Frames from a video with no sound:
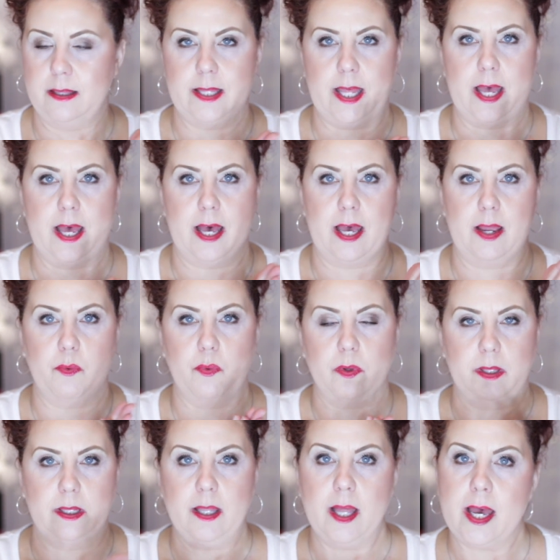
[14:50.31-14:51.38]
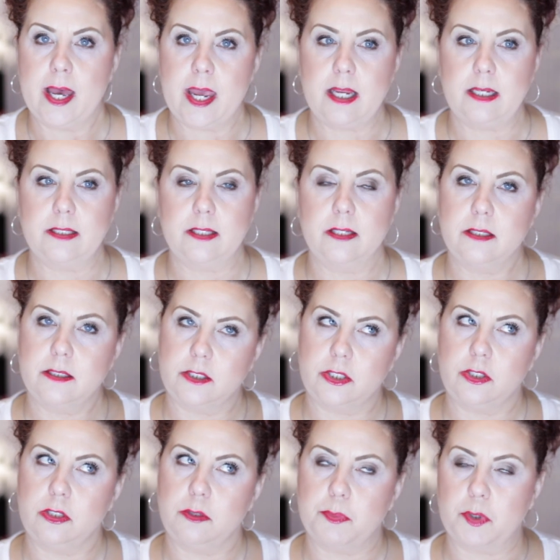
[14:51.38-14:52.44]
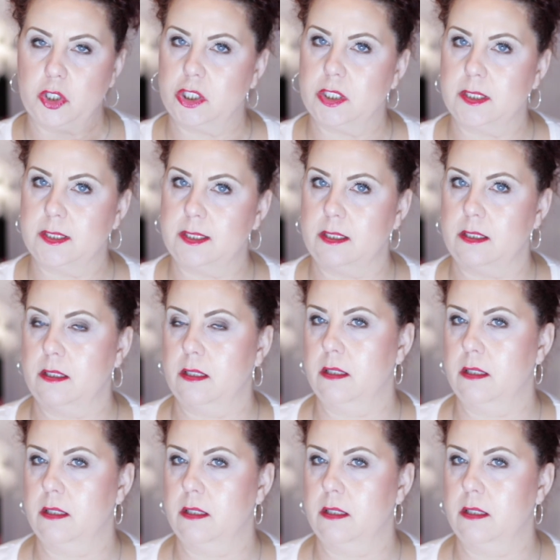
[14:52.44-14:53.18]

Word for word: that I really liked to purchase